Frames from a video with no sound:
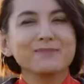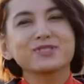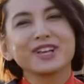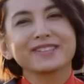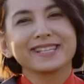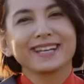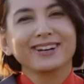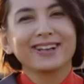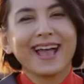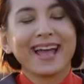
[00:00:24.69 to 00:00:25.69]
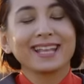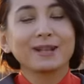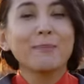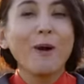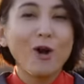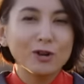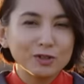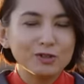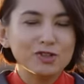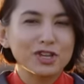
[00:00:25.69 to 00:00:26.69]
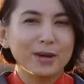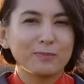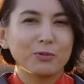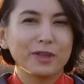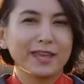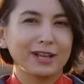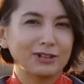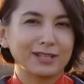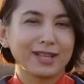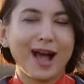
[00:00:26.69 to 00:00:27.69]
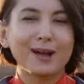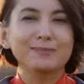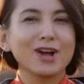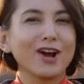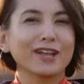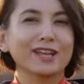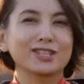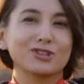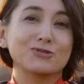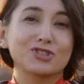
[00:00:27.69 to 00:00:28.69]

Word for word: I'm Michelle Steele, and in partnership with Hilton, I'm talking to